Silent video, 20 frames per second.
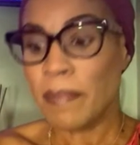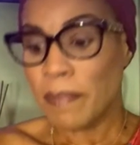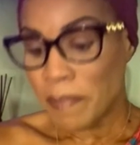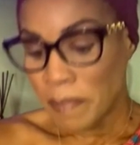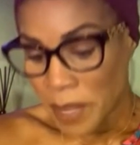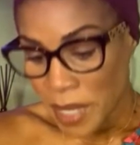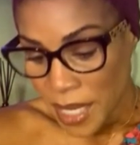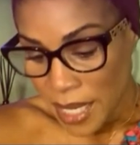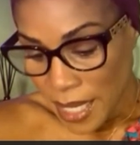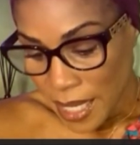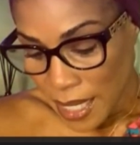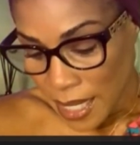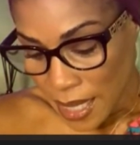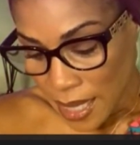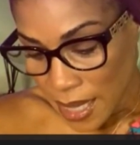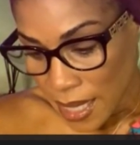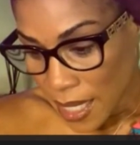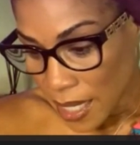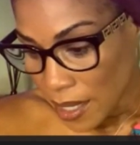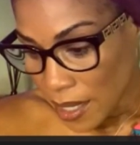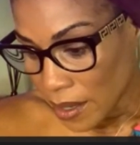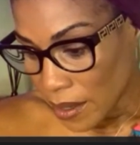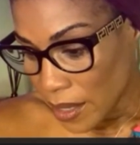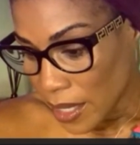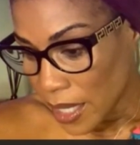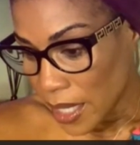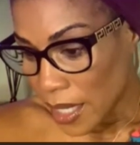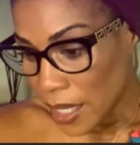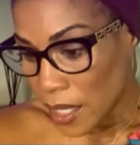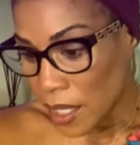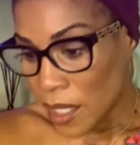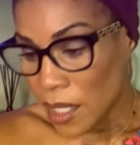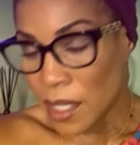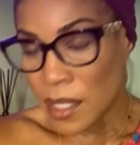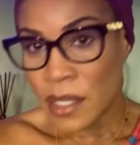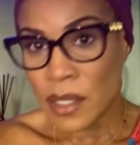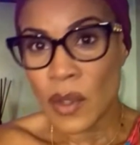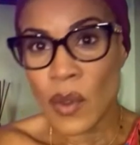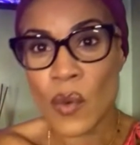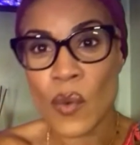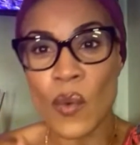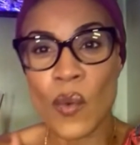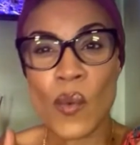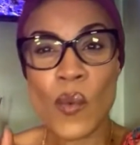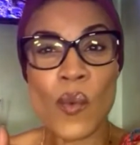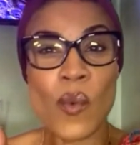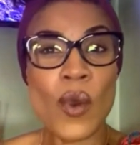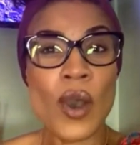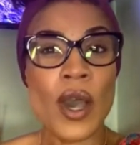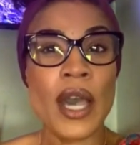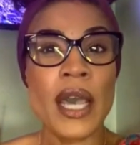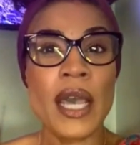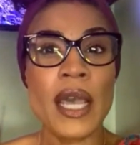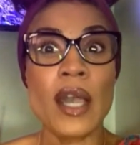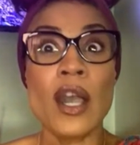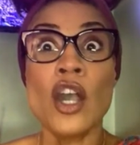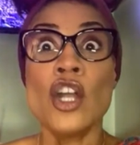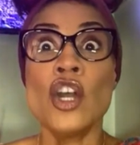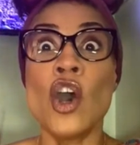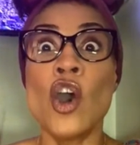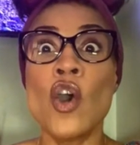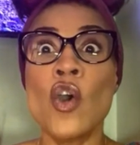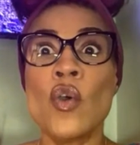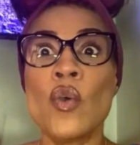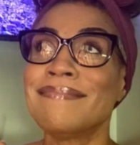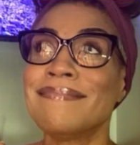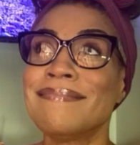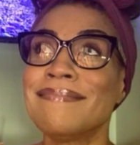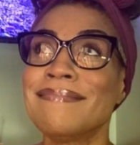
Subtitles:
but there is one, oh,